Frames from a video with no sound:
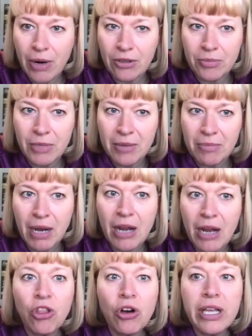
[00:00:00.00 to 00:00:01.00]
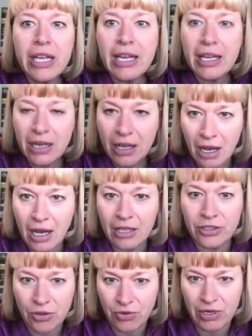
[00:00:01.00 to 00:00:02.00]
around me, by looking at
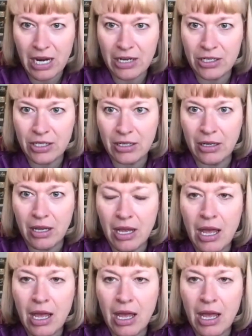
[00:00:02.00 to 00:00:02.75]
God's creation?